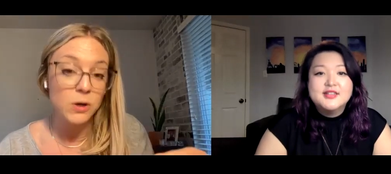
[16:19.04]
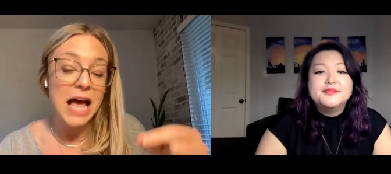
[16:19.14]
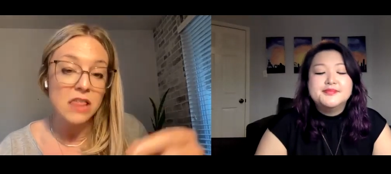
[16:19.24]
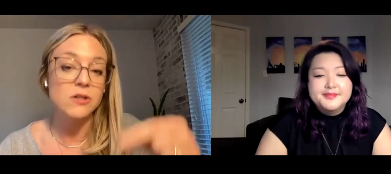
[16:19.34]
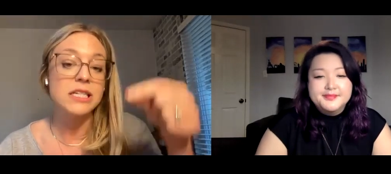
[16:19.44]
Speaker 1: and
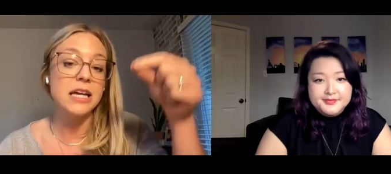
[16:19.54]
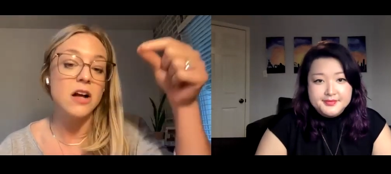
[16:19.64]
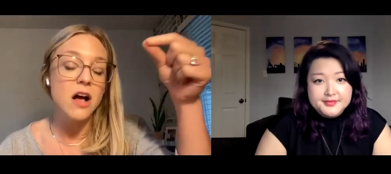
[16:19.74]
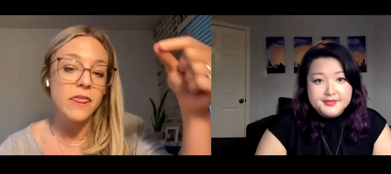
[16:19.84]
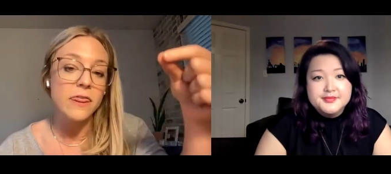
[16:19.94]
we're gathering
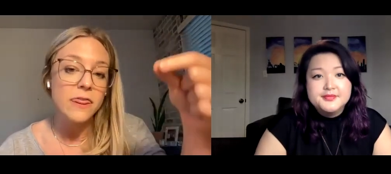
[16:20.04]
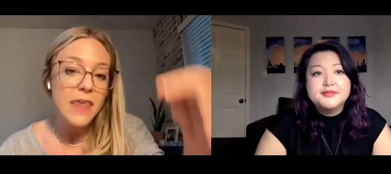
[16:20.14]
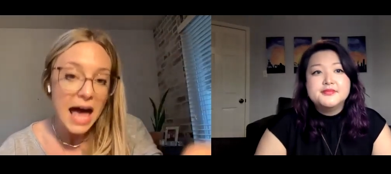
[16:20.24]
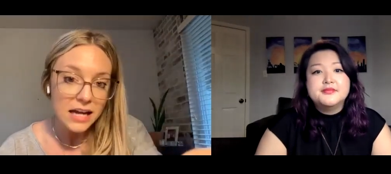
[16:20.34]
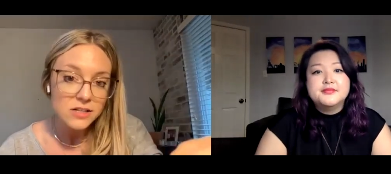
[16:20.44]
data
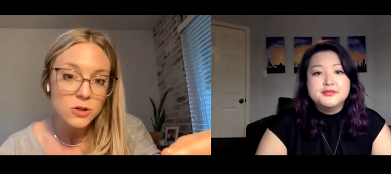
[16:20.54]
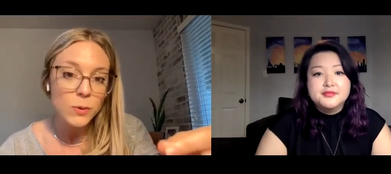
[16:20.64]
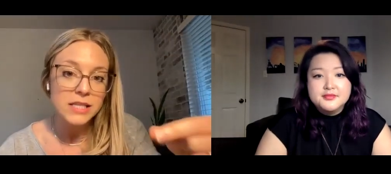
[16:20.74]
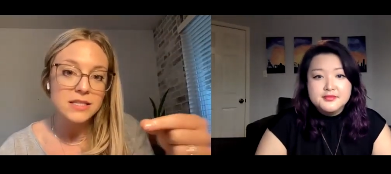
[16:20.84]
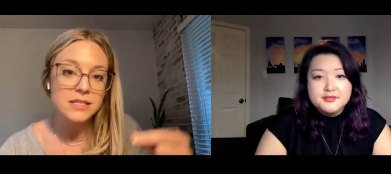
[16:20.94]
on that
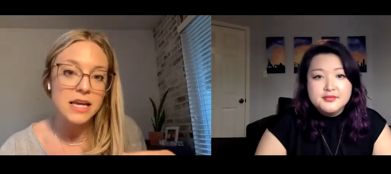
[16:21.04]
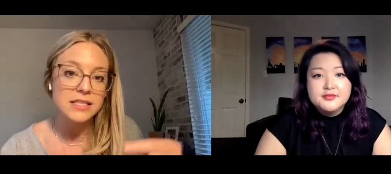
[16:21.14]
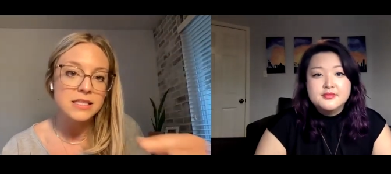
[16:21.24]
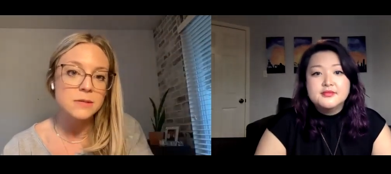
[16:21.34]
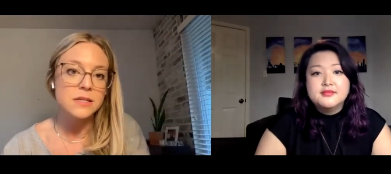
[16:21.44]
so
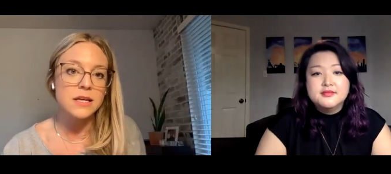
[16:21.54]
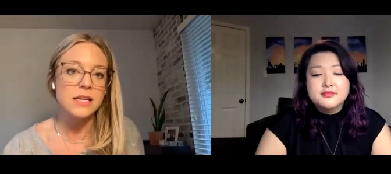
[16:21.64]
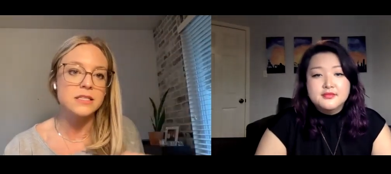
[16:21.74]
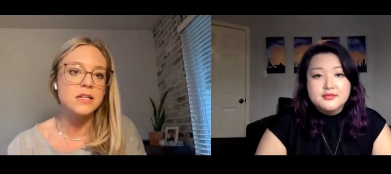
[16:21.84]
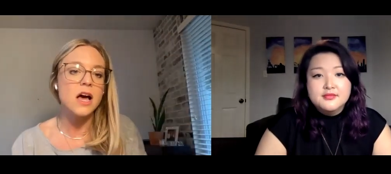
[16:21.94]
it's
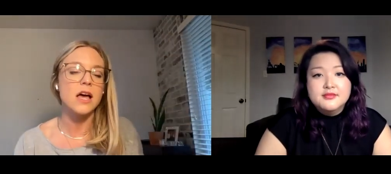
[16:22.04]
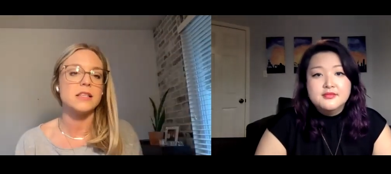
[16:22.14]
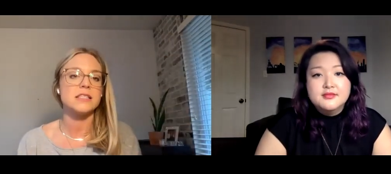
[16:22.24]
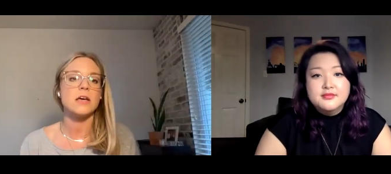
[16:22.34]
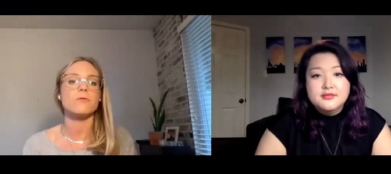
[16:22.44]
it's it's
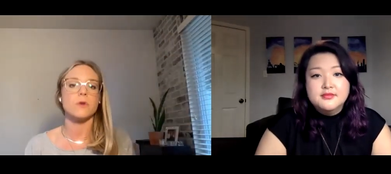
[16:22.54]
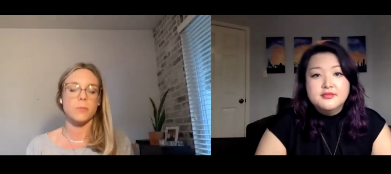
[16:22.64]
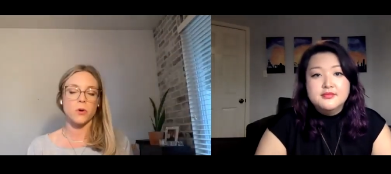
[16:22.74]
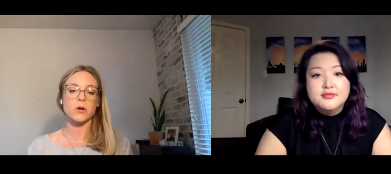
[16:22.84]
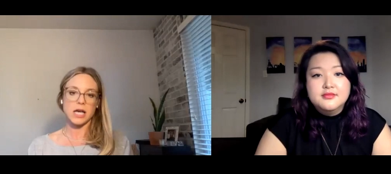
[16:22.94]
not
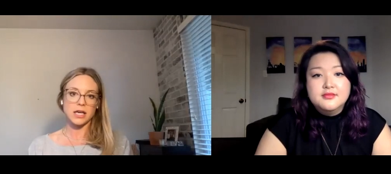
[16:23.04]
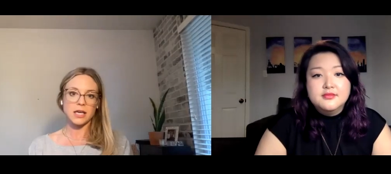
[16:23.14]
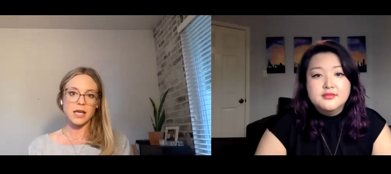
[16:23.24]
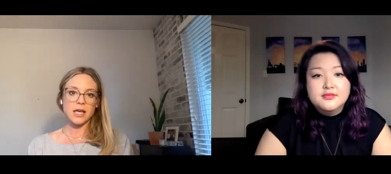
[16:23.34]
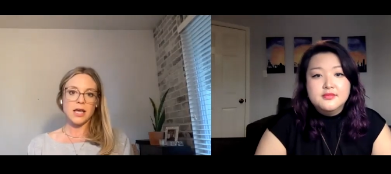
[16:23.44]

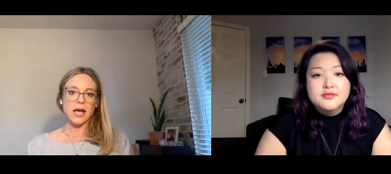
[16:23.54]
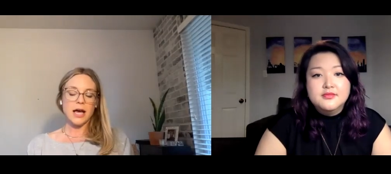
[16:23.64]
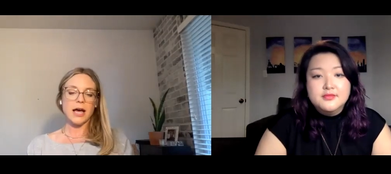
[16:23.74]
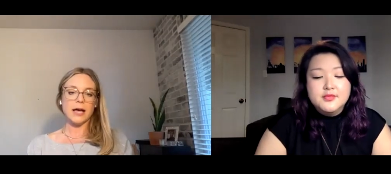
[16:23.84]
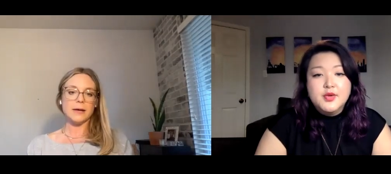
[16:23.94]
self-reporting
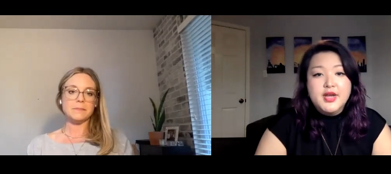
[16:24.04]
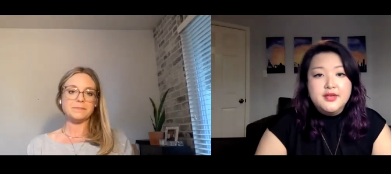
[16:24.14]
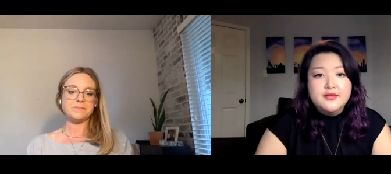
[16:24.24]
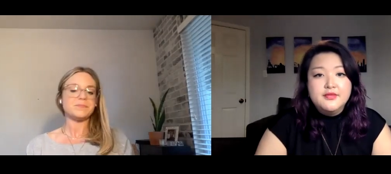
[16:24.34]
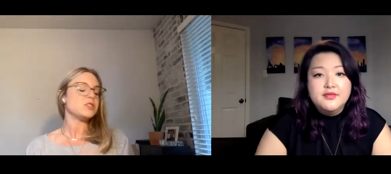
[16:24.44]

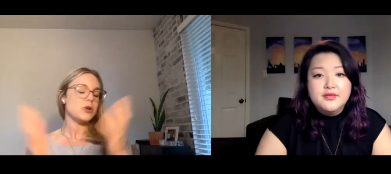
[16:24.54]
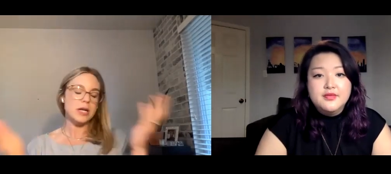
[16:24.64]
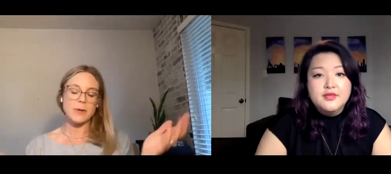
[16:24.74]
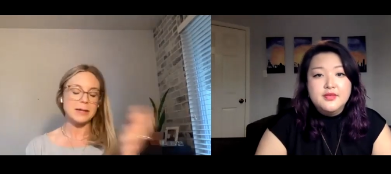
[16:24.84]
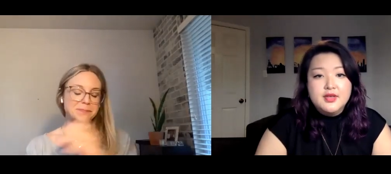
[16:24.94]
um
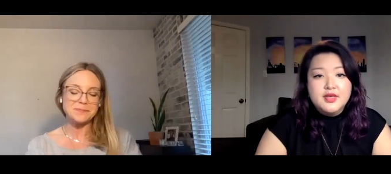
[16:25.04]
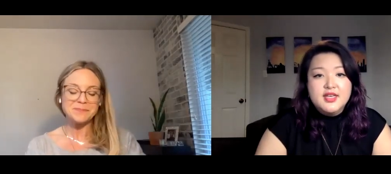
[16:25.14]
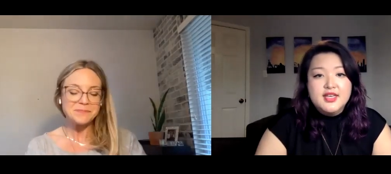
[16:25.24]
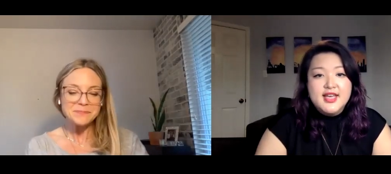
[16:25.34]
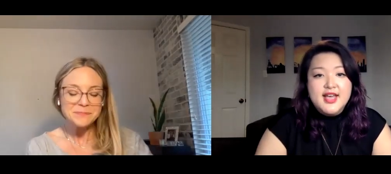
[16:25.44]
so
Speaker 2: anyway
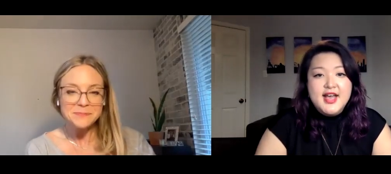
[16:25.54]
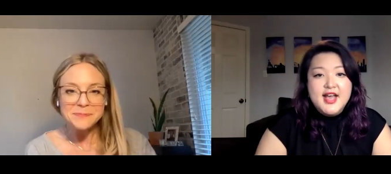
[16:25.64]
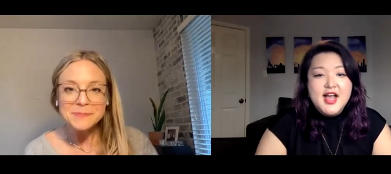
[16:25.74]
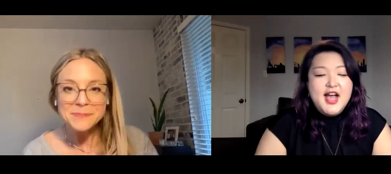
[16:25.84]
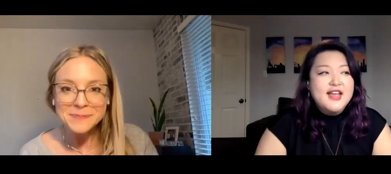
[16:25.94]
yeah
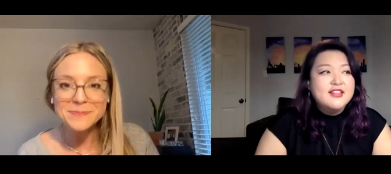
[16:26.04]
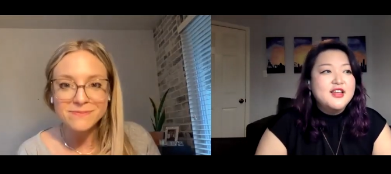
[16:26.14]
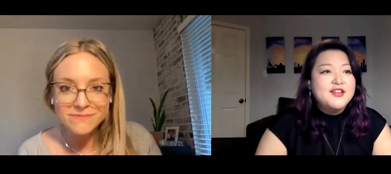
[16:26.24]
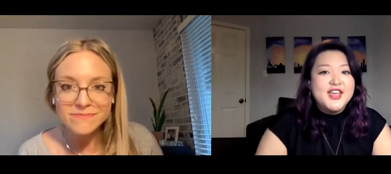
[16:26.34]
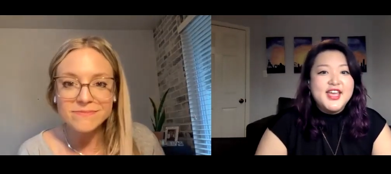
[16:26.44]
i
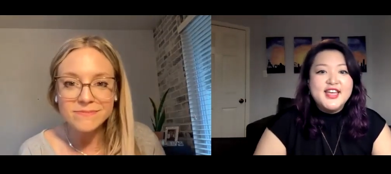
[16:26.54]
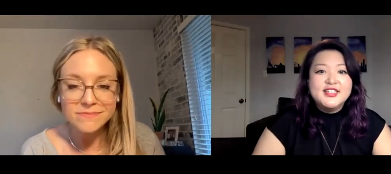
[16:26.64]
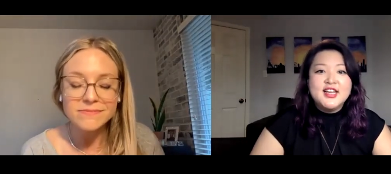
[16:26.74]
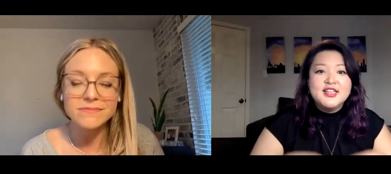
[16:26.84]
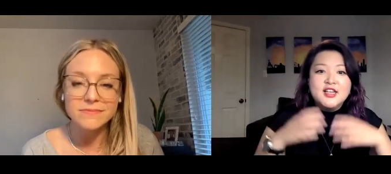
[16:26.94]
love it
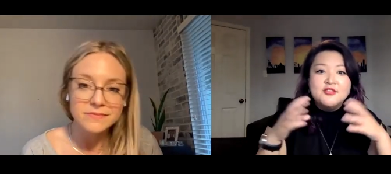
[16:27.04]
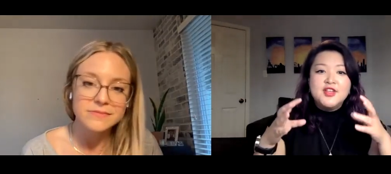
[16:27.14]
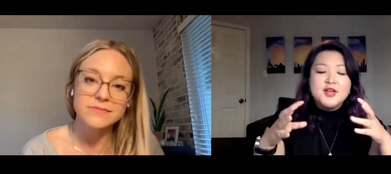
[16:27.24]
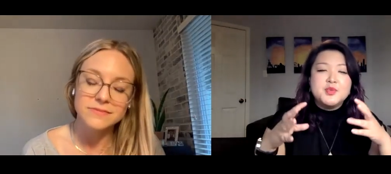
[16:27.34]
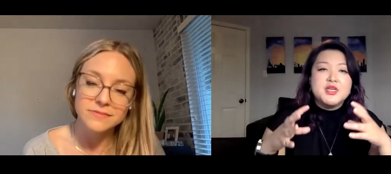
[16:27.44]
and i
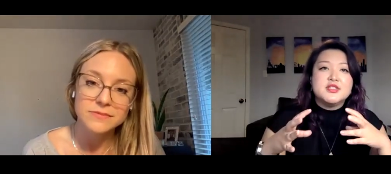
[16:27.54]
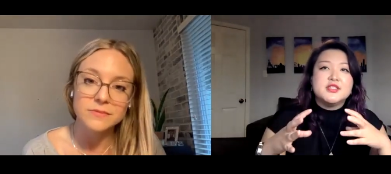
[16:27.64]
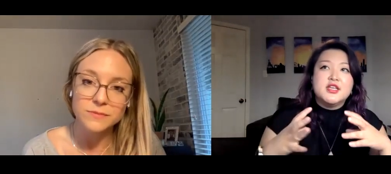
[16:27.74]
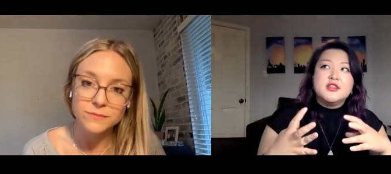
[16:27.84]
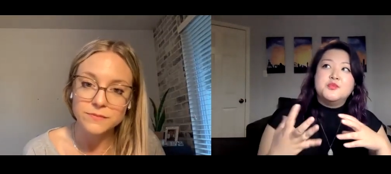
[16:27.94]
love that
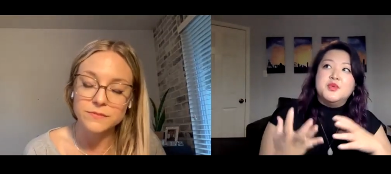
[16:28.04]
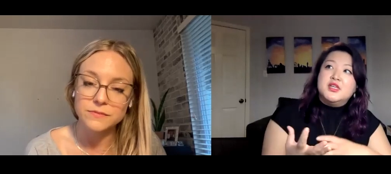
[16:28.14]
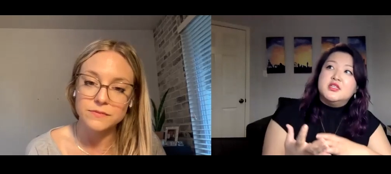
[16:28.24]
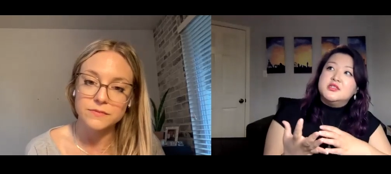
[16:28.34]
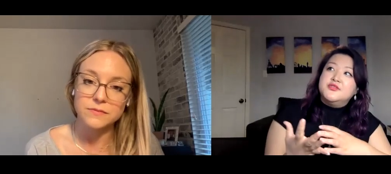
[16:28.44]
because like the
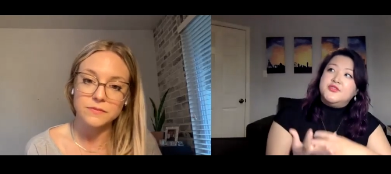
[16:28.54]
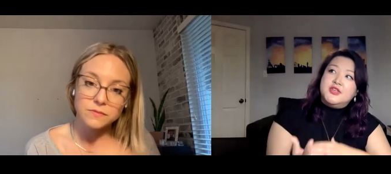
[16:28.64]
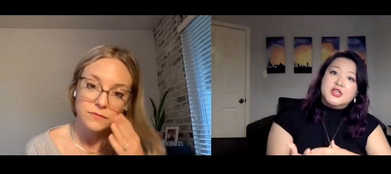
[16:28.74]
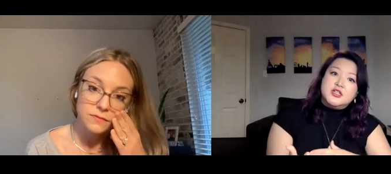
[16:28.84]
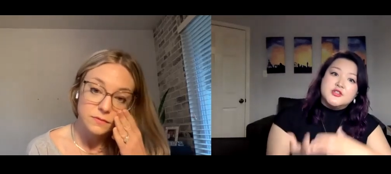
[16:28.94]
biggest
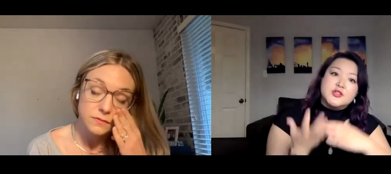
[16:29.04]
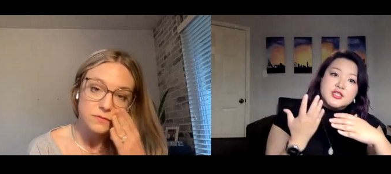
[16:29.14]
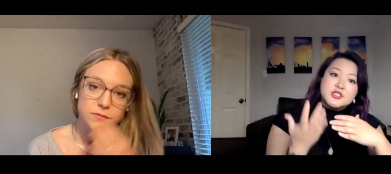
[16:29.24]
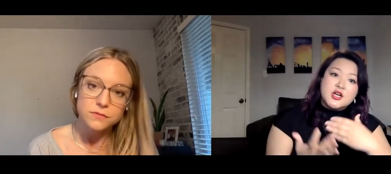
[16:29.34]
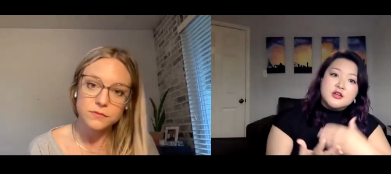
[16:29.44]
fear so
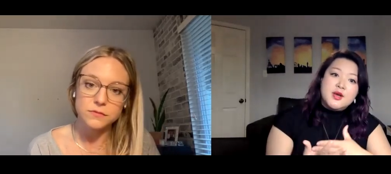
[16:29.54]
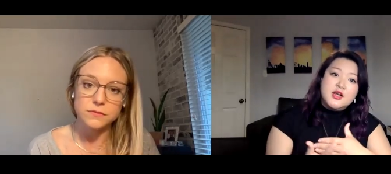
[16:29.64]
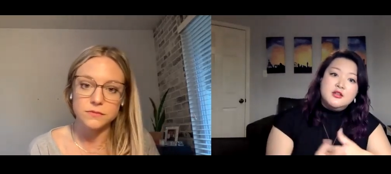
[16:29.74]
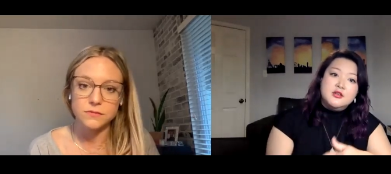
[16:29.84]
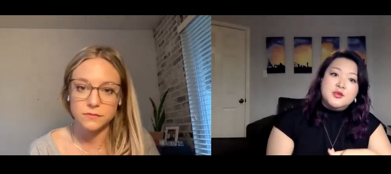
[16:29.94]
let's talk
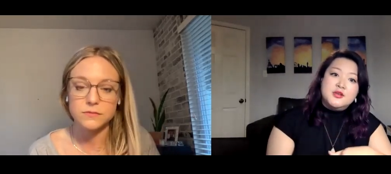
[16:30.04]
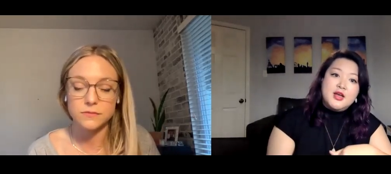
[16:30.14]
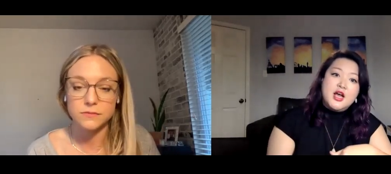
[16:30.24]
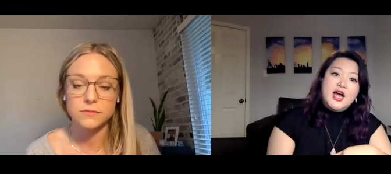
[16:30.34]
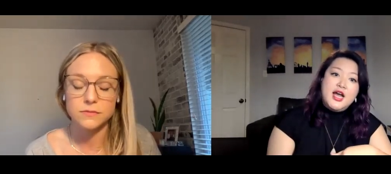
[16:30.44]
about a little bit about